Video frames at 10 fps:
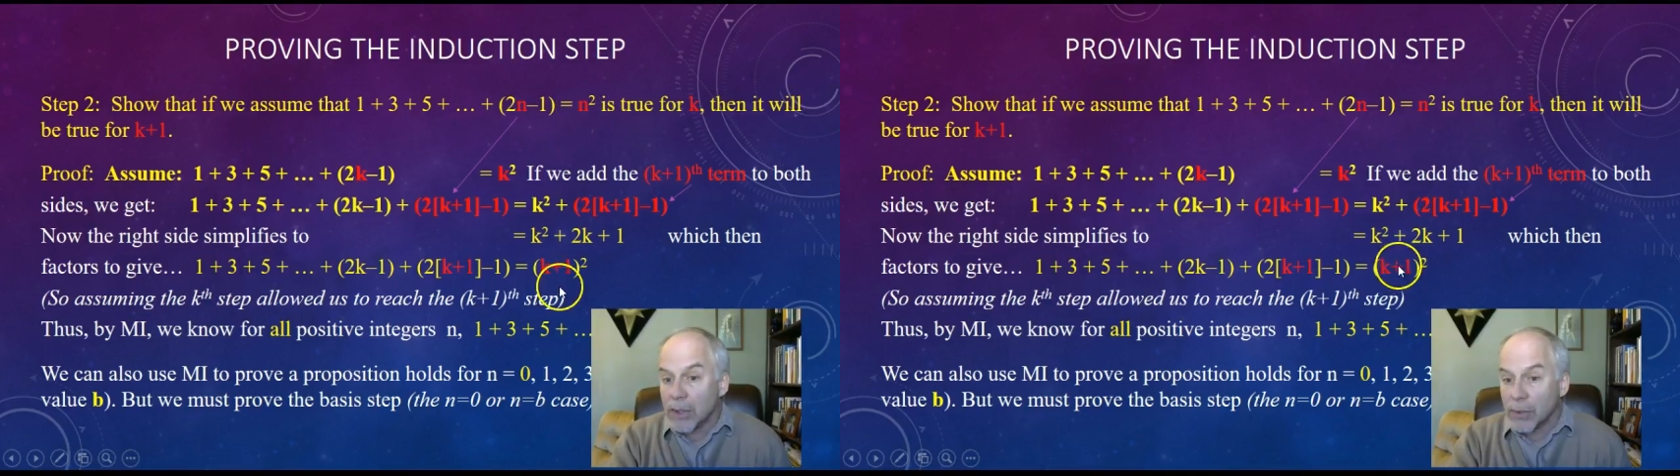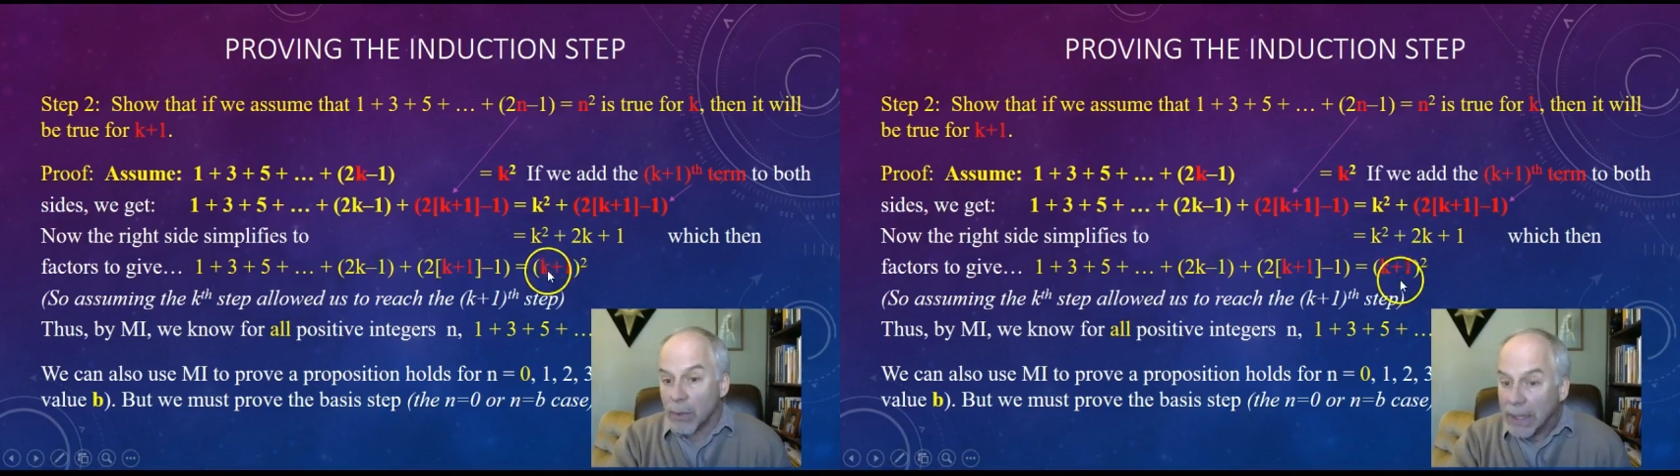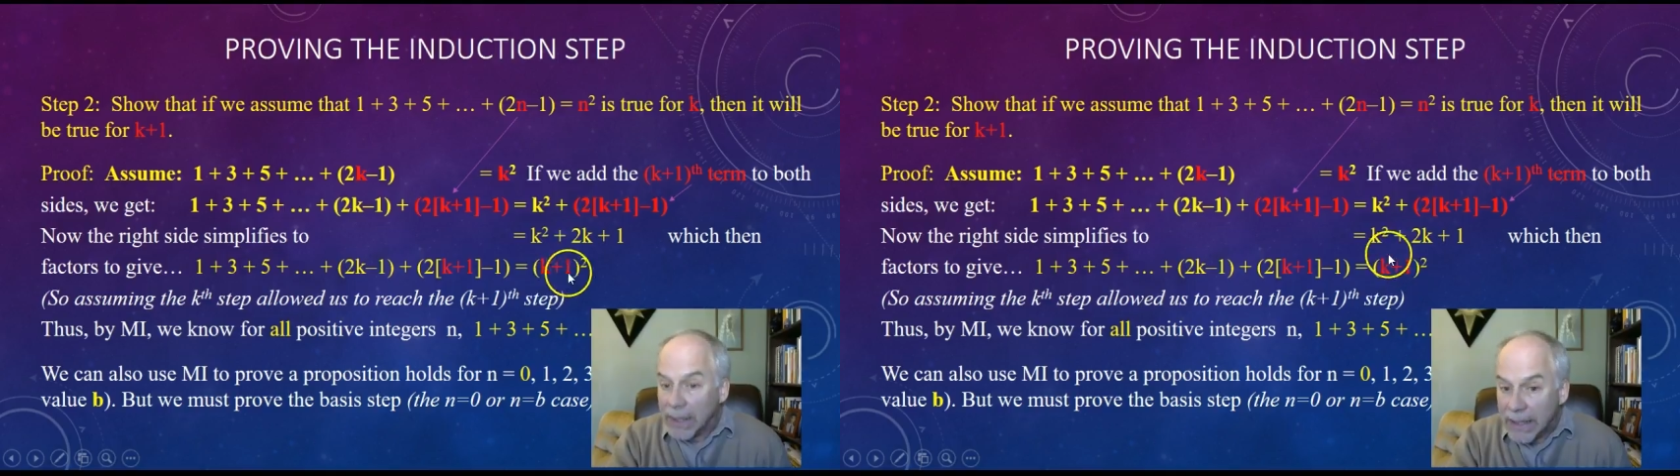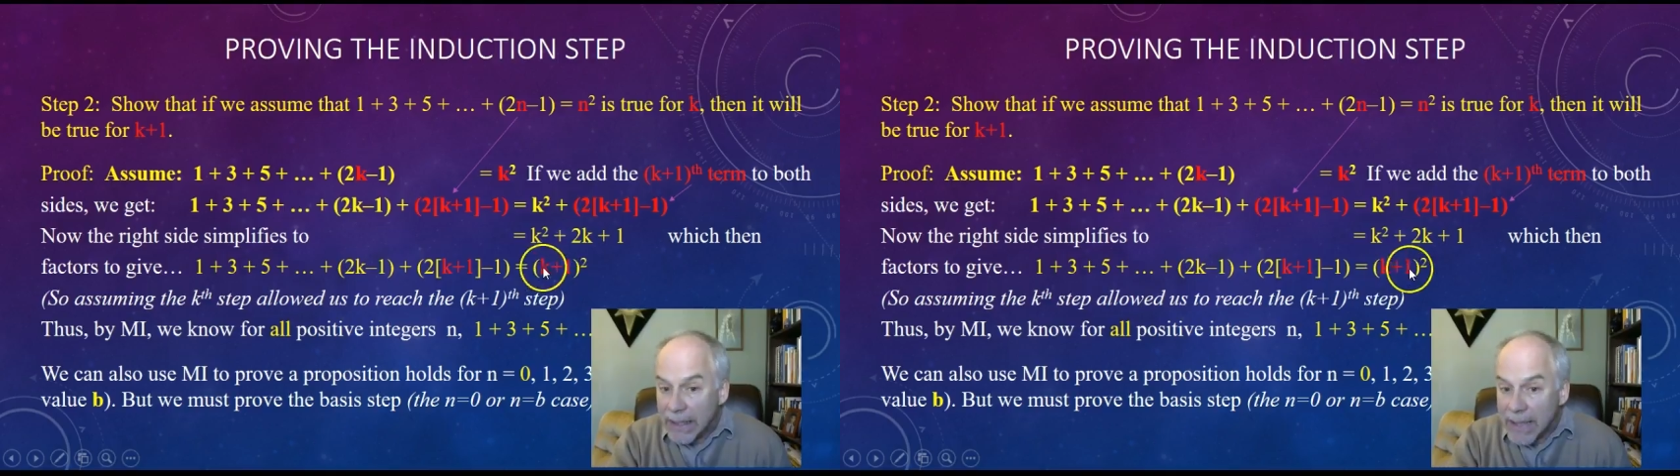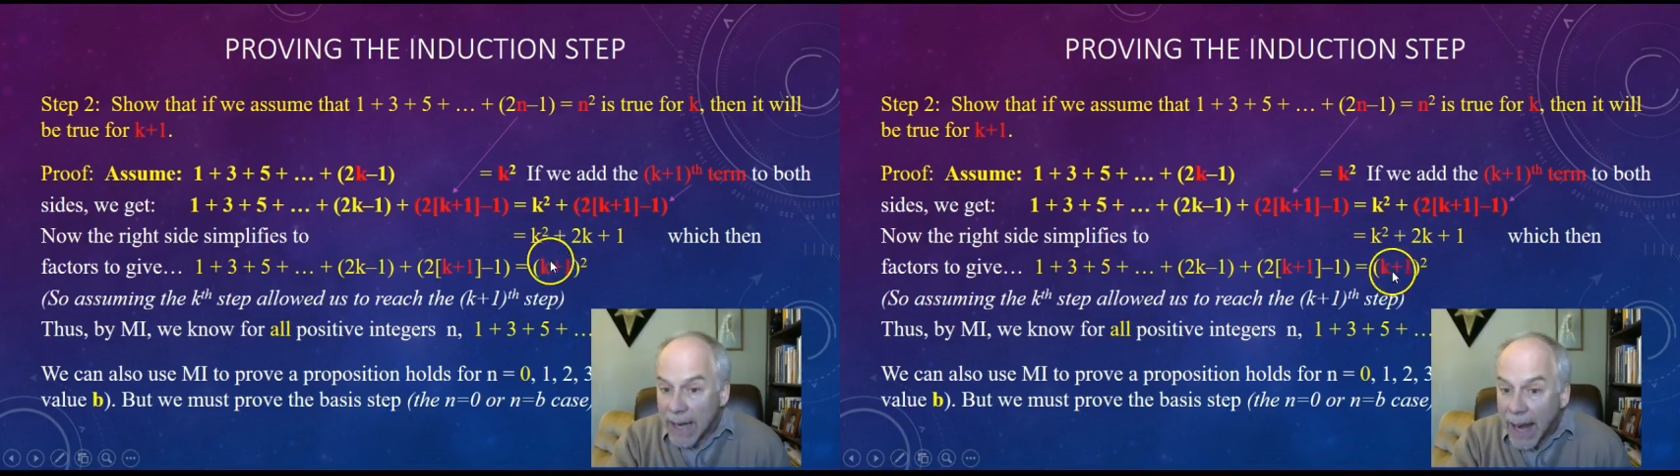So I
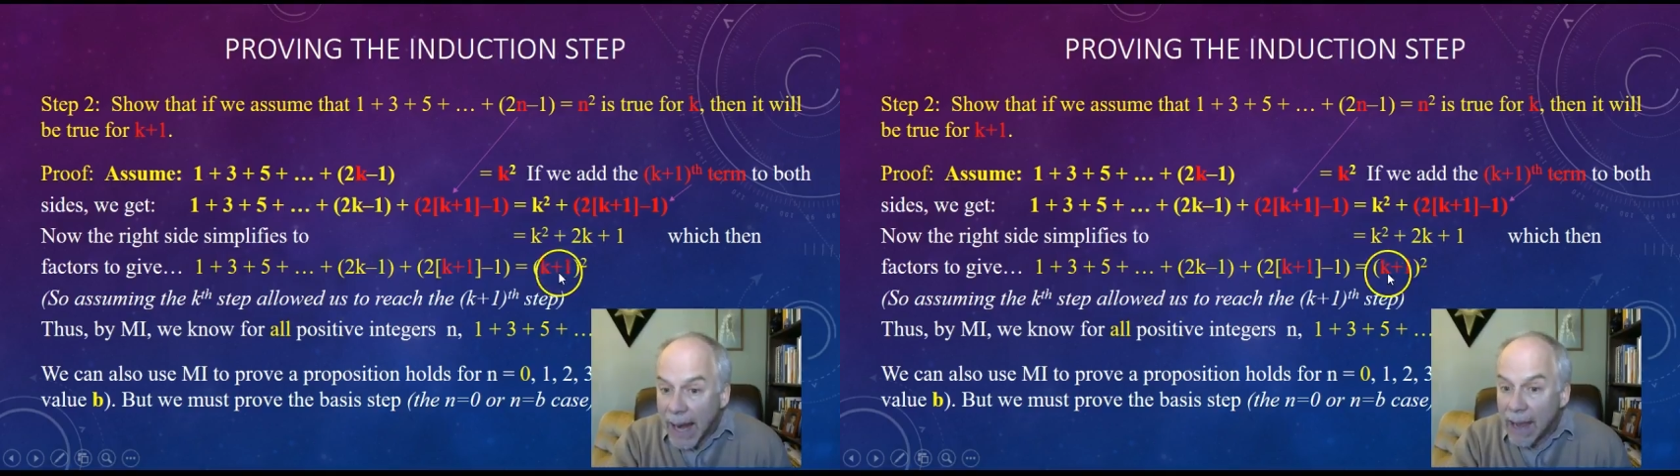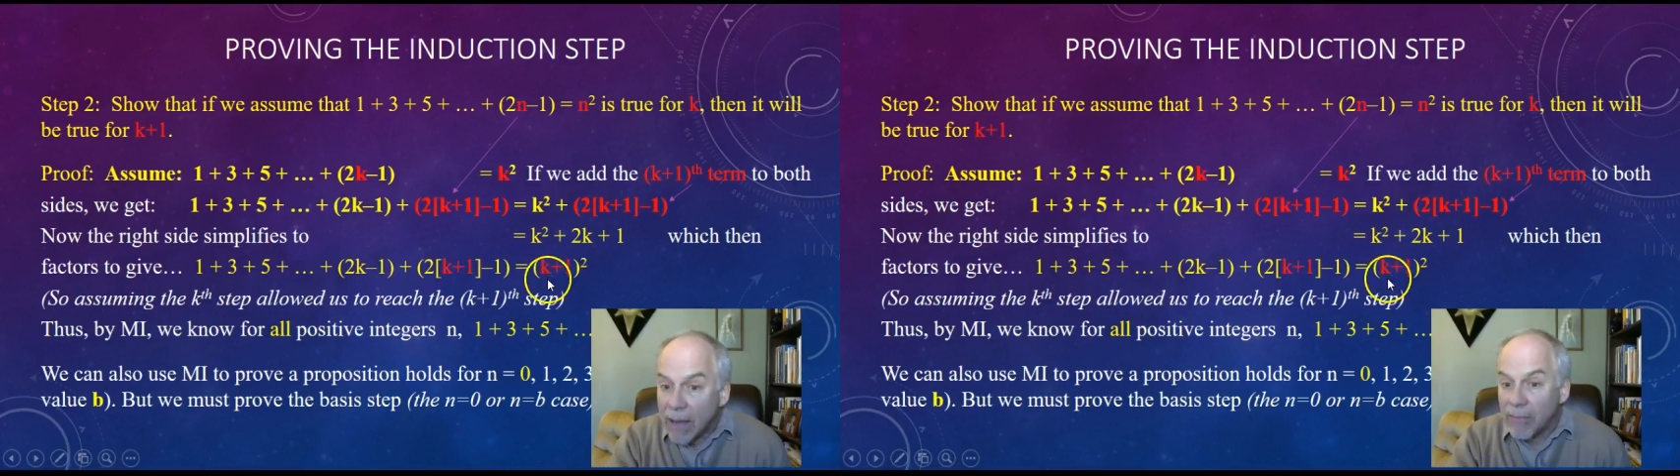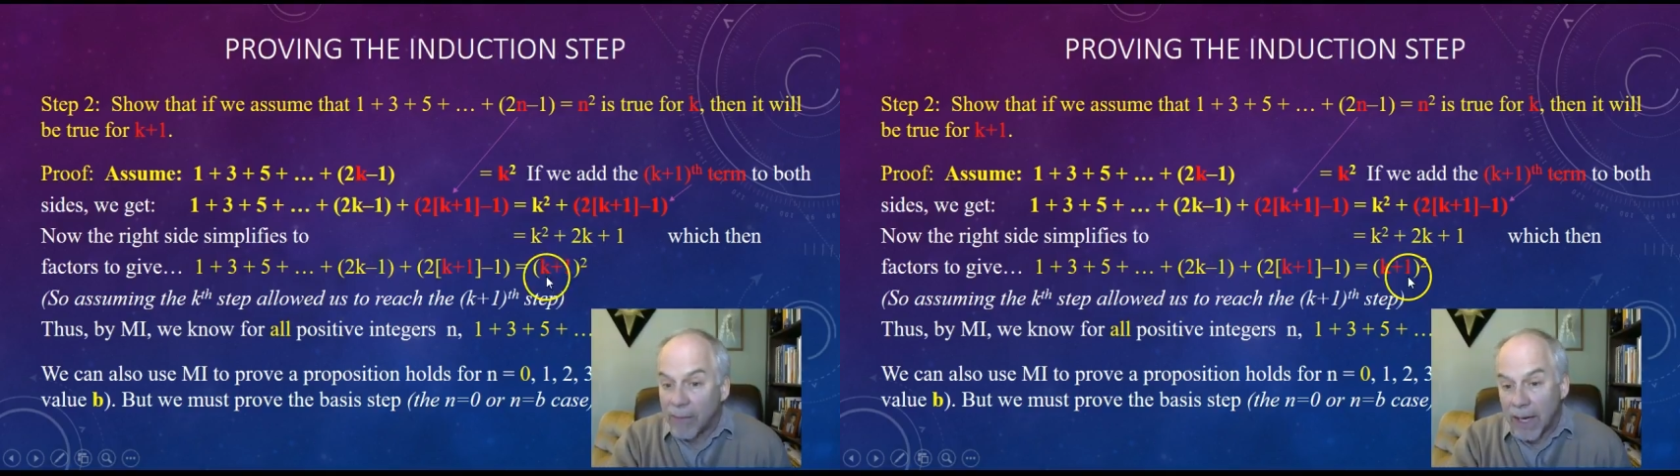need to have